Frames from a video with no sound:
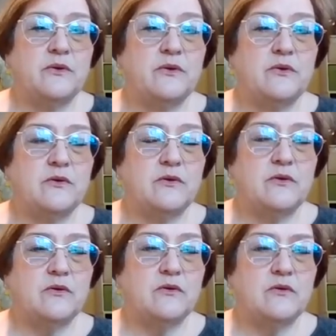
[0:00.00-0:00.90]

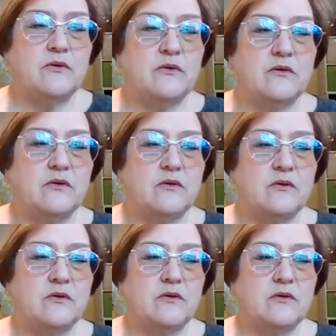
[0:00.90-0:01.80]

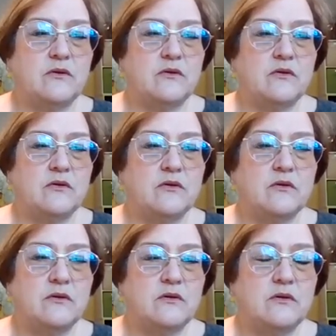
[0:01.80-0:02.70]

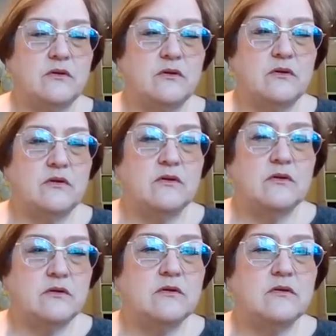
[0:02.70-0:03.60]

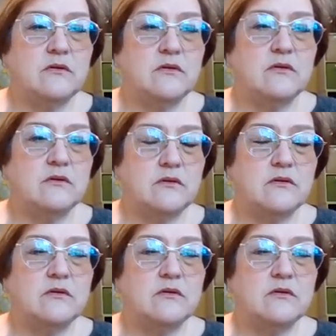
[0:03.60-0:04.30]
[no speech]